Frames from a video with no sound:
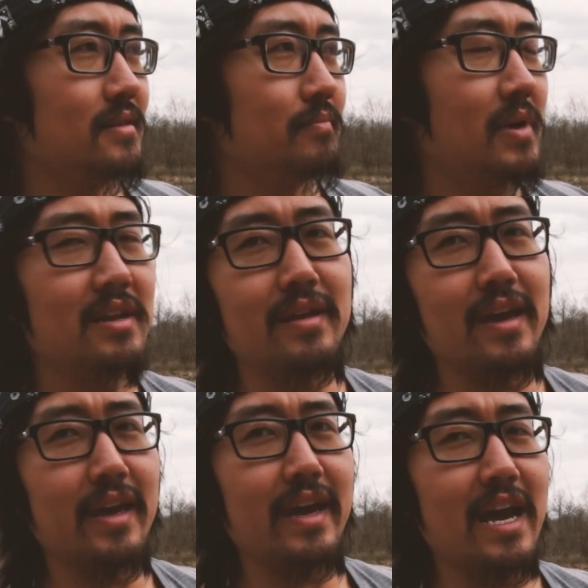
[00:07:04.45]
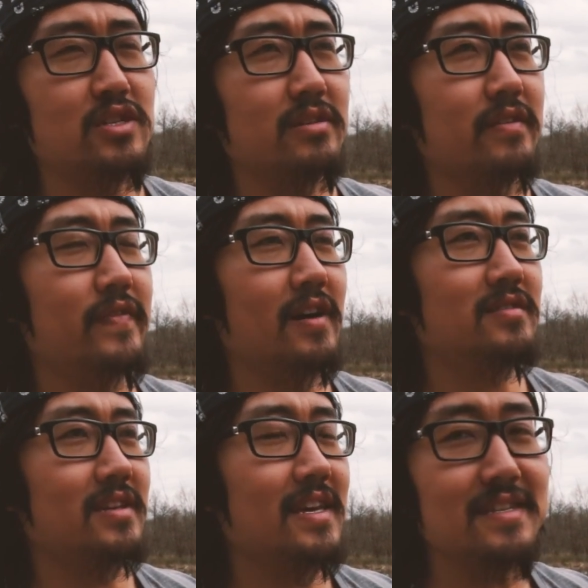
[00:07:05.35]
Monday actually
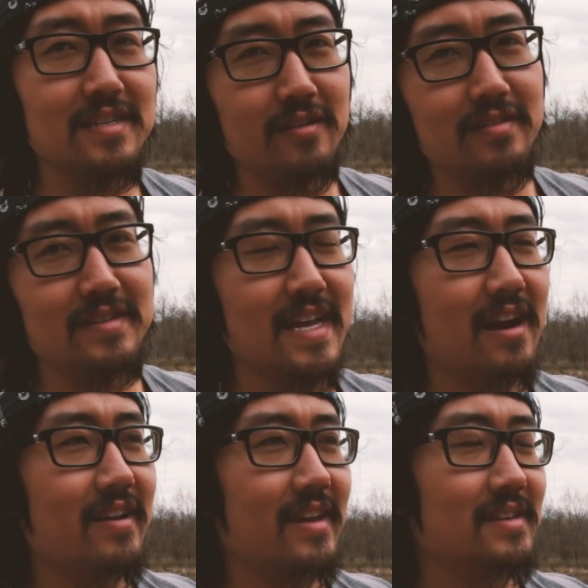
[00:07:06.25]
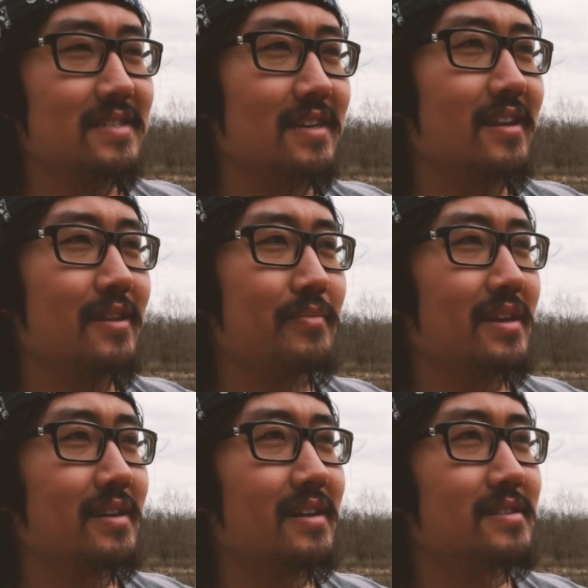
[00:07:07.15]
felt easier than Saturday and Sunday,
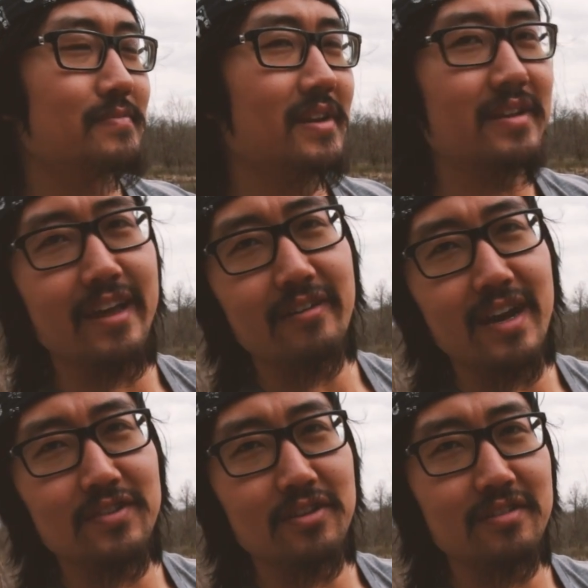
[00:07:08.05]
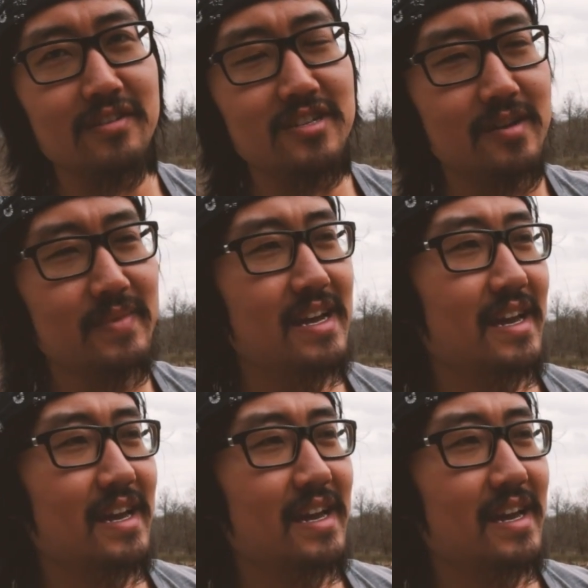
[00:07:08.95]
because Monday I don't have to go to the gym.